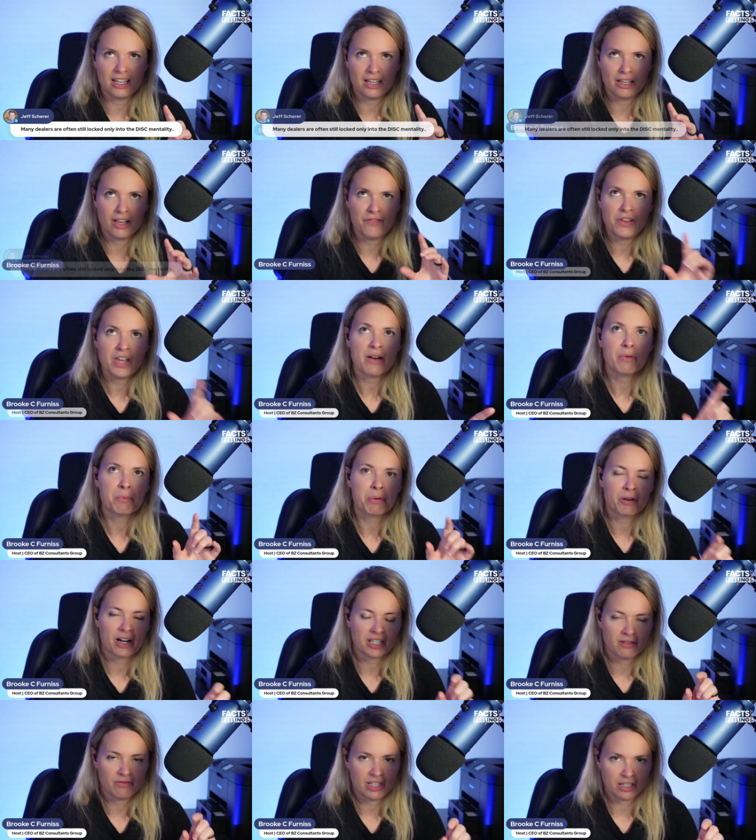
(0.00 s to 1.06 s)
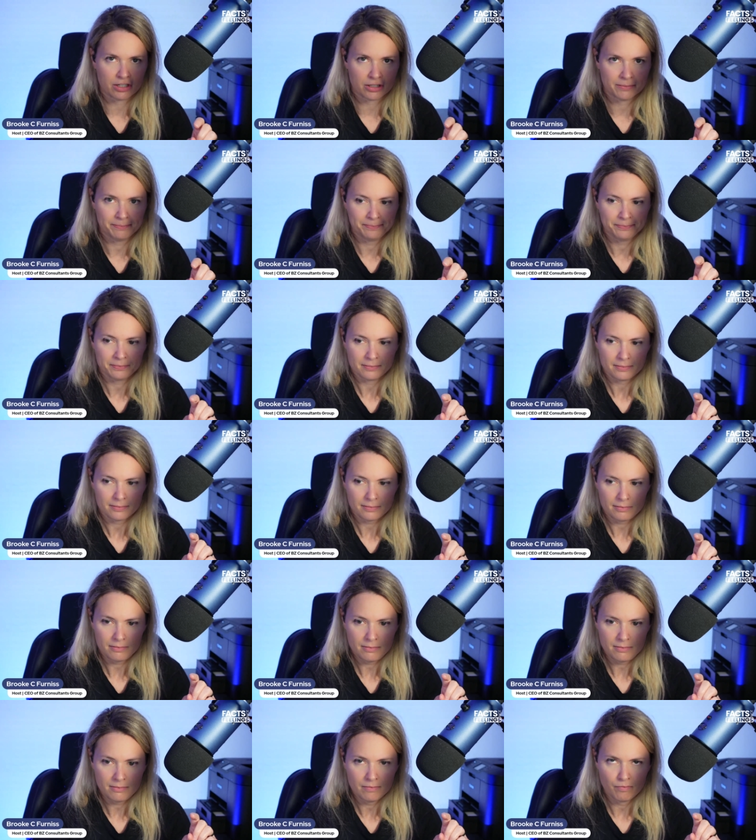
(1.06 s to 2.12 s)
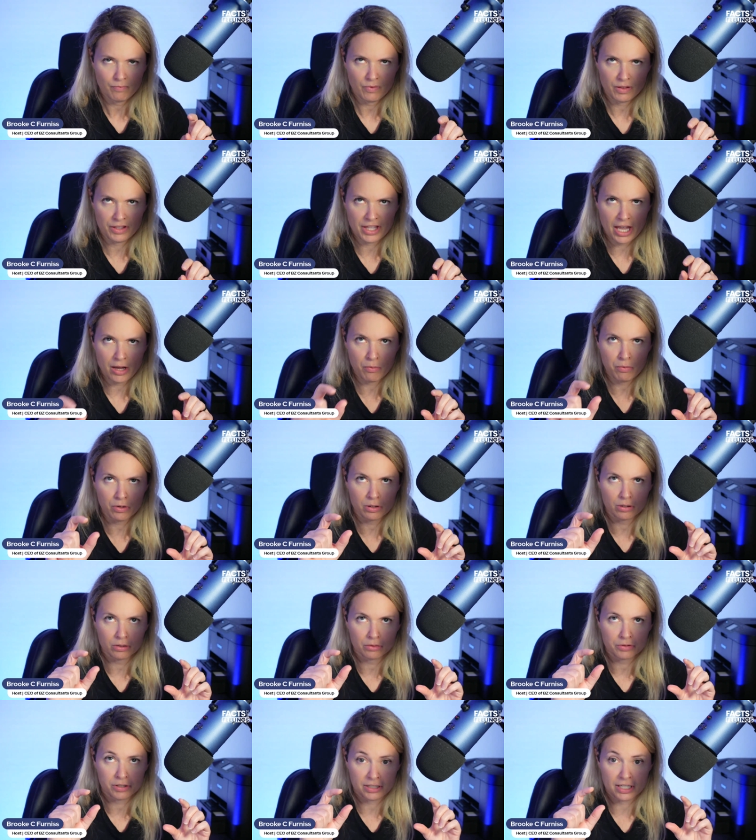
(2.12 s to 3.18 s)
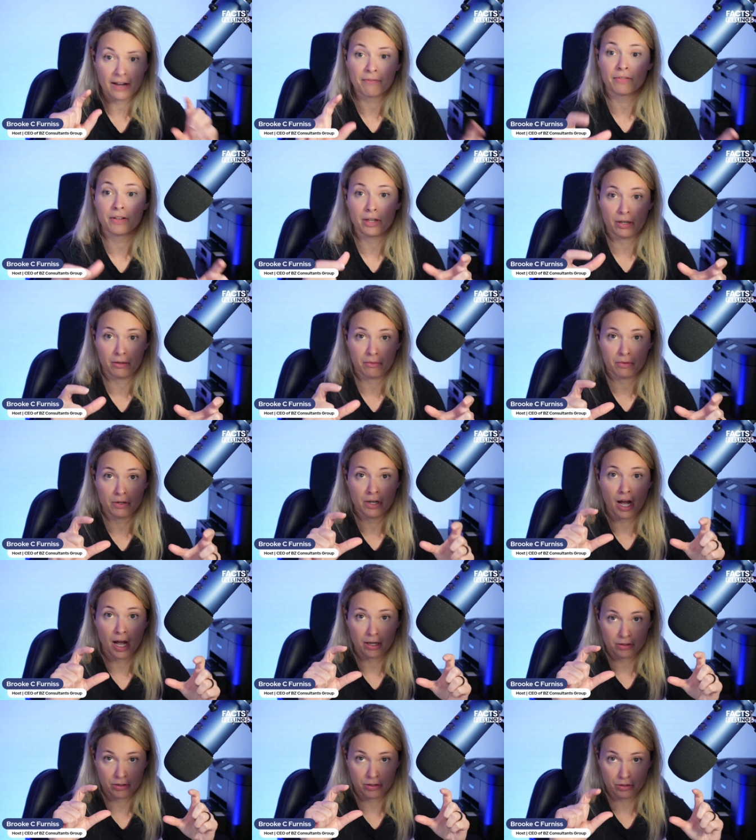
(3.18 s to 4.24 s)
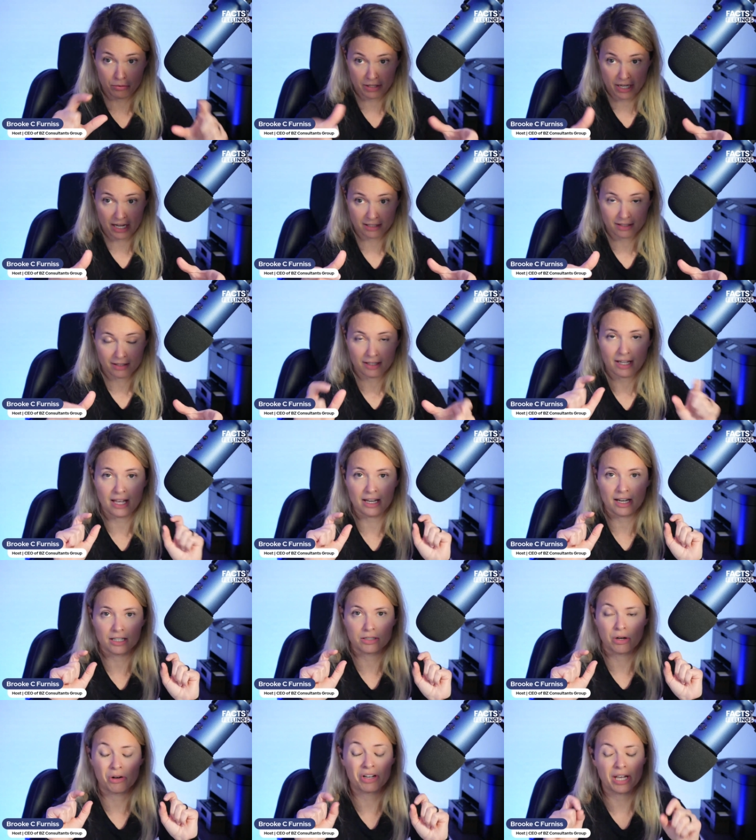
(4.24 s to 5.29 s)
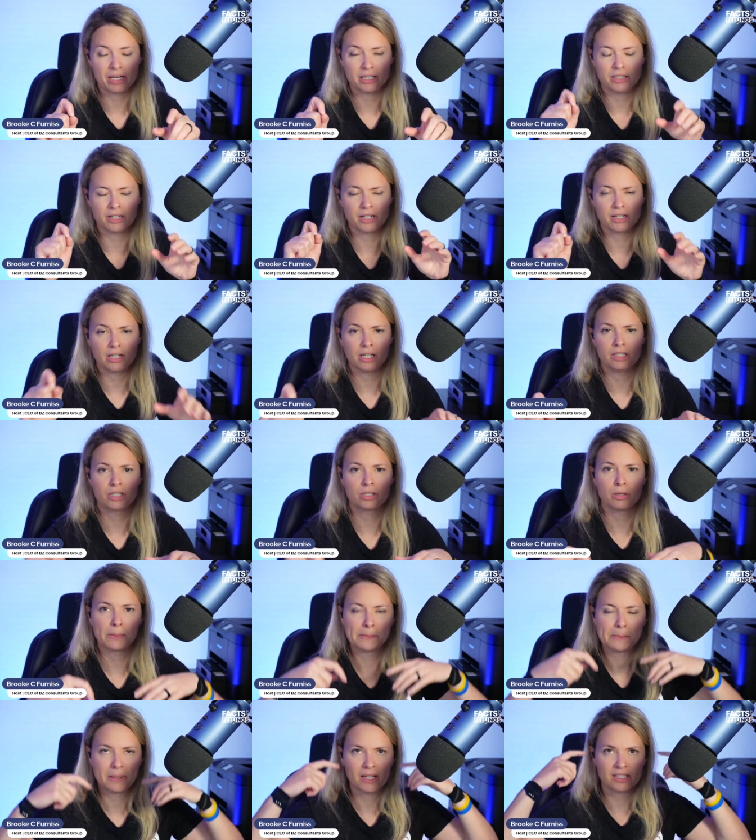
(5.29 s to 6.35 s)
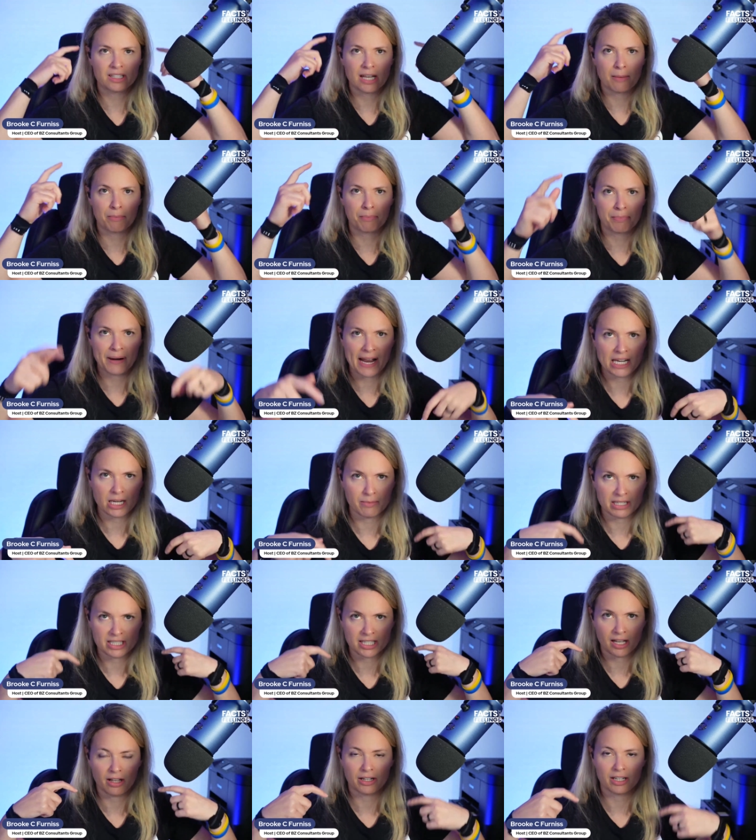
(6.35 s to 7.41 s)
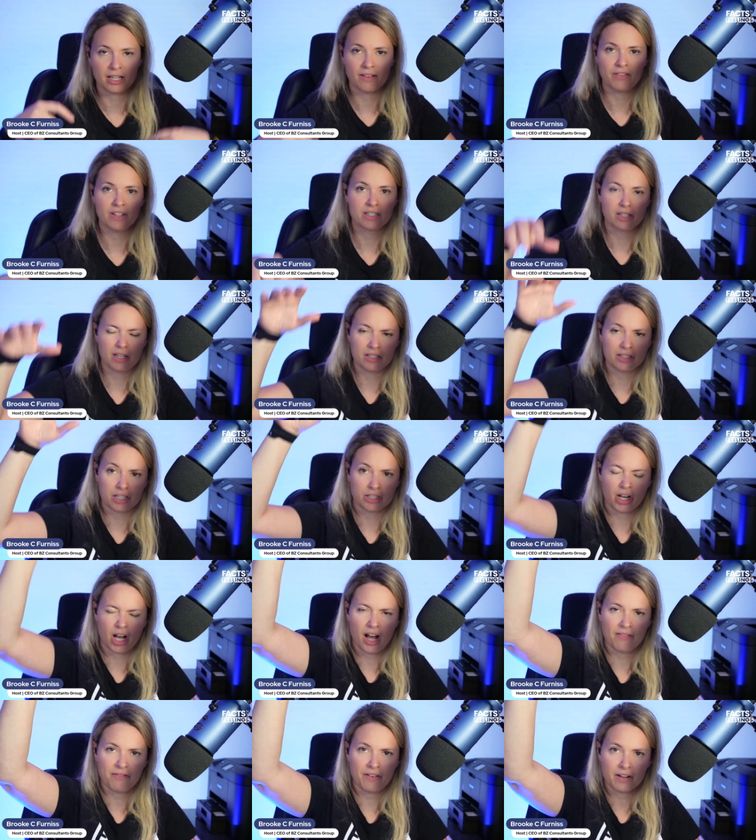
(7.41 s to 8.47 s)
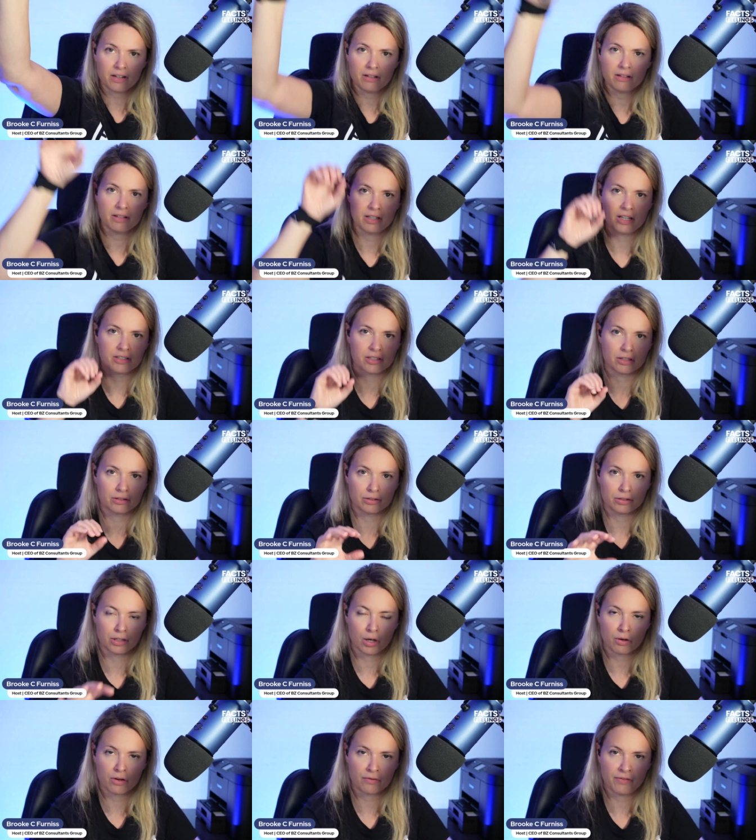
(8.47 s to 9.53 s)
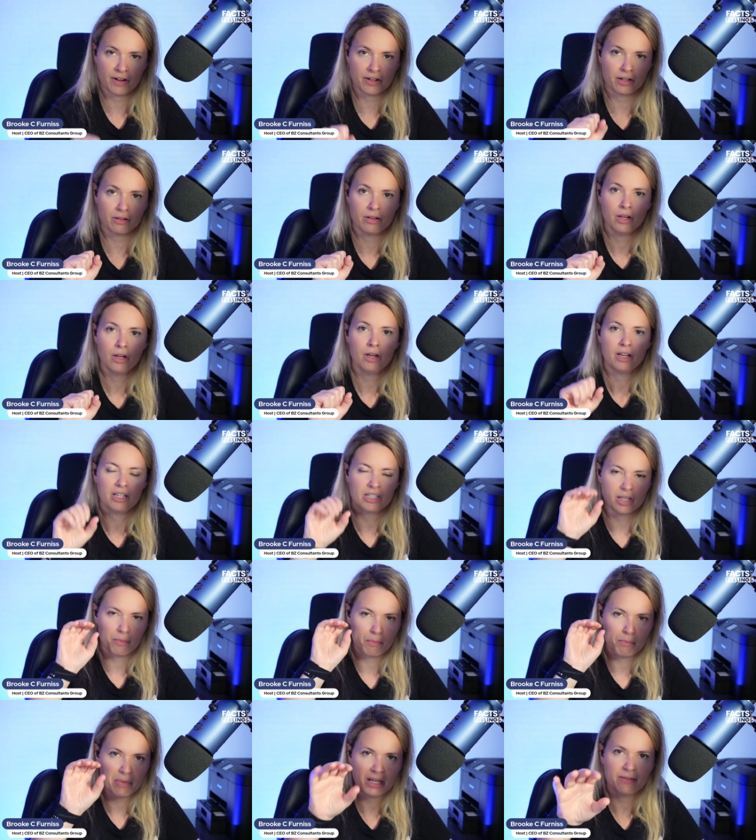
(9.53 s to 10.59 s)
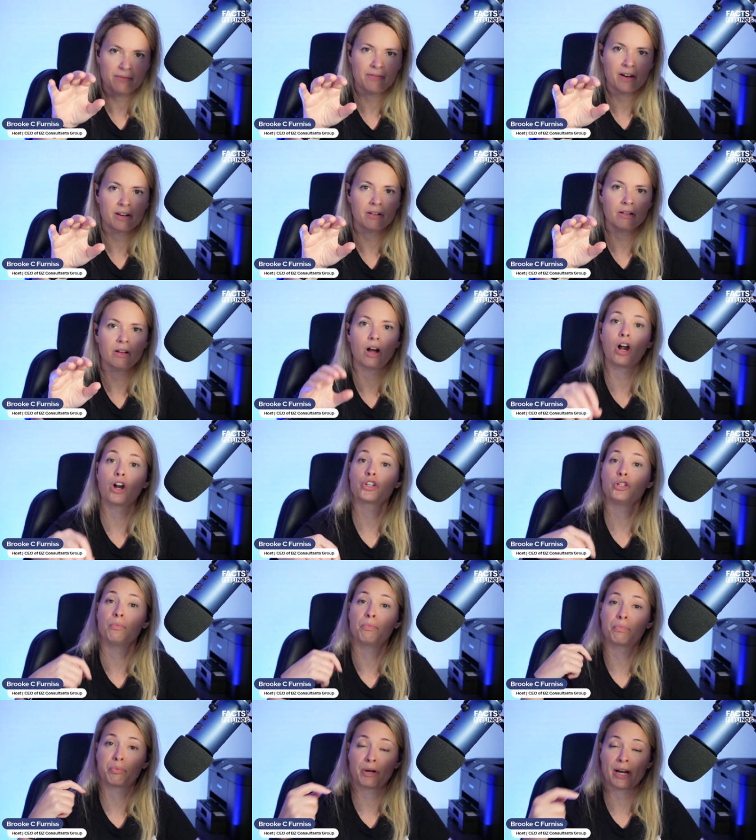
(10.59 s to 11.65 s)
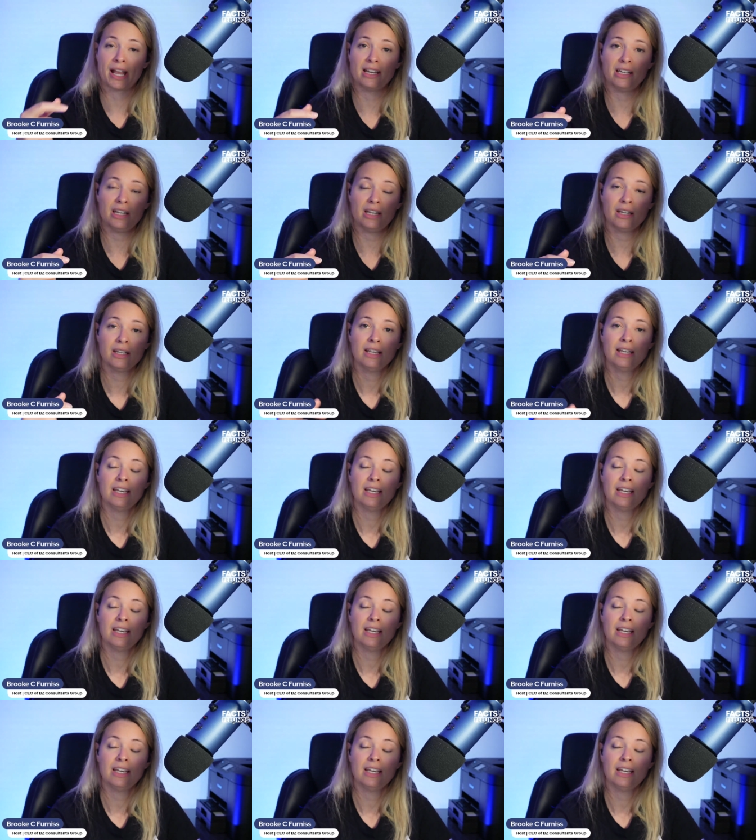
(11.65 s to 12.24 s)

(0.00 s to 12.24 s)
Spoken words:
If you have a progressive dealer, they will definitely not do that. And it's okay. And so it's that branding mentality. Is it top funnel? Is it lower funnel? Is it mid funnel? Are you branding?